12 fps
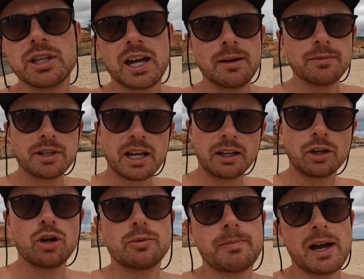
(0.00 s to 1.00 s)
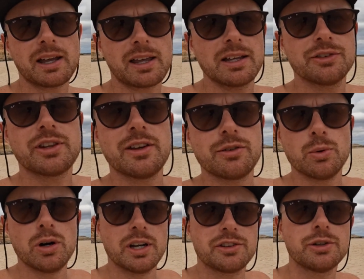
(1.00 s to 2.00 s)
you can go back against it if you
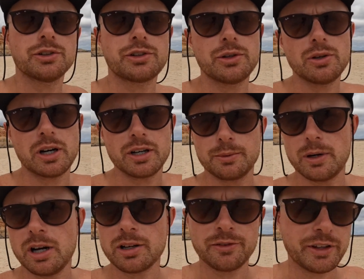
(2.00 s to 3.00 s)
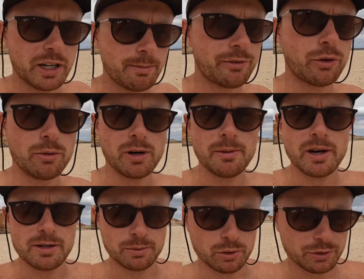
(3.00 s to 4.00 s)
want. It's not too hard work. I've done it before on my
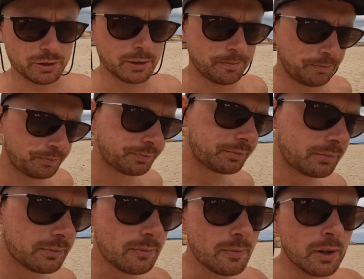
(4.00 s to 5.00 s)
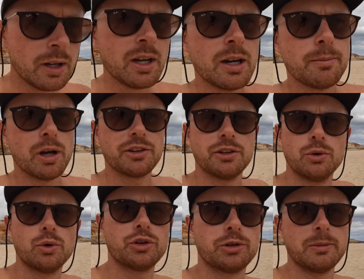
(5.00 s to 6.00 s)
paddleboard. But it's an
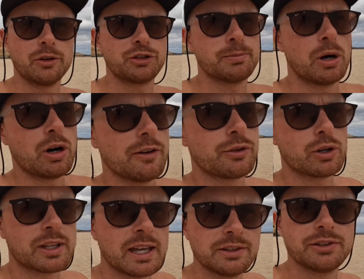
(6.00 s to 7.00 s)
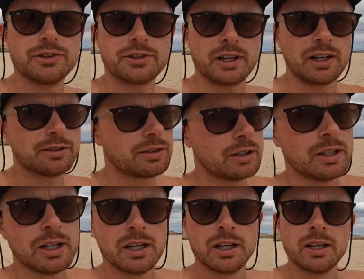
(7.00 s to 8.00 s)
awesome little spot. If you've got kids and stuff,
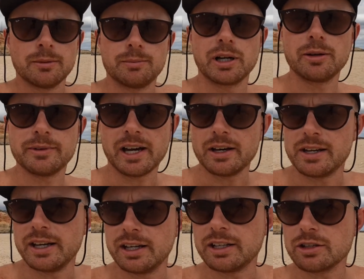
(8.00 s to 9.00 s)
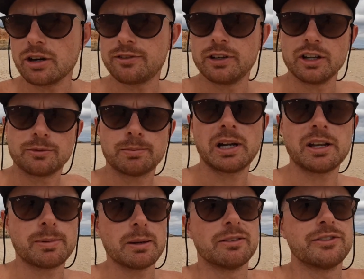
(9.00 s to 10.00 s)
bring them down there. You can go for it. There's plenty of
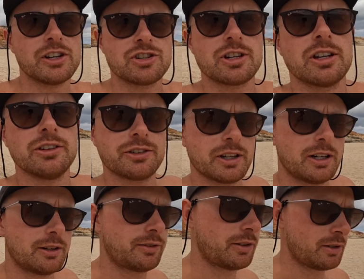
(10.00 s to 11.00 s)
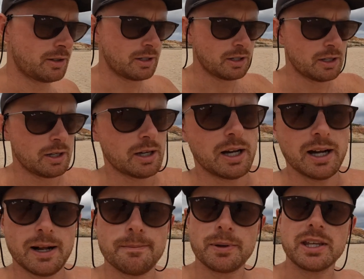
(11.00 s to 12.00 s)
people fishing and stuff.
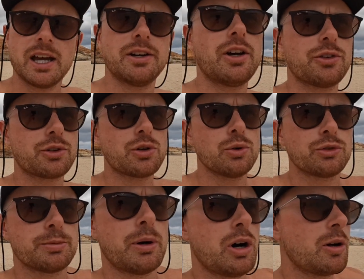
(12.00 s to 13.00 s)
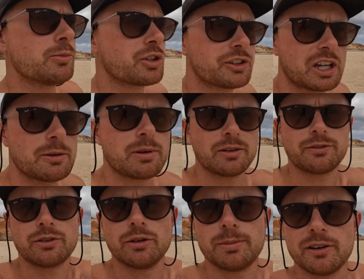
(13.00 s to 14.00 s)
But yeah, no, it's a cool spot. I'm just gonna take you
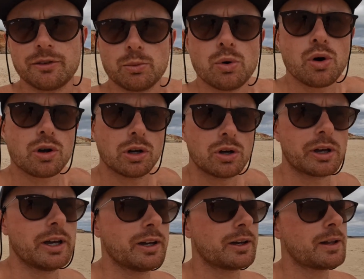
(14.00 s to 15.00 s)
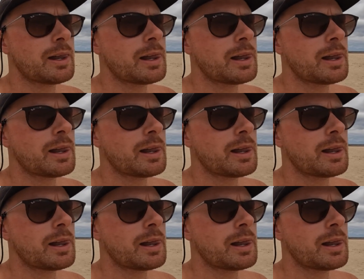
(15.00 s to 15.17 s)
for a bit of a walk along it